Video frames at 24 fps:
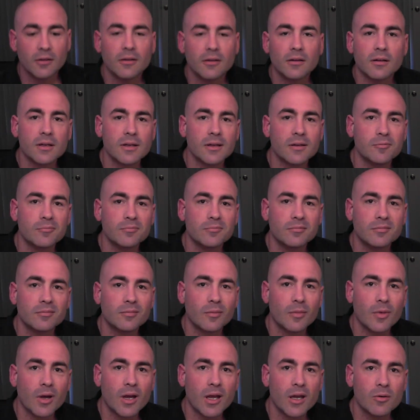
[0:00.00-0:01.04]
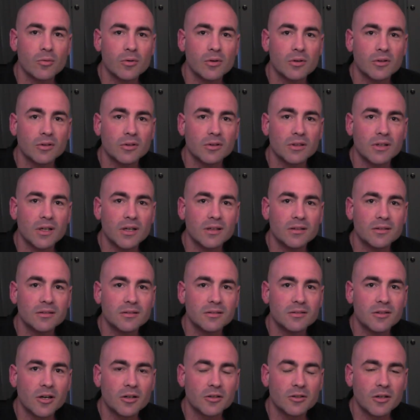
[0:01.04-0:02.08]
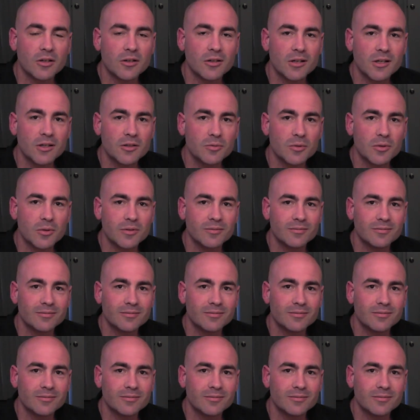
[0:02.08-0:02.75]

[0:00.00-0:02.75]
Anyhow, I will talk to you on the next one.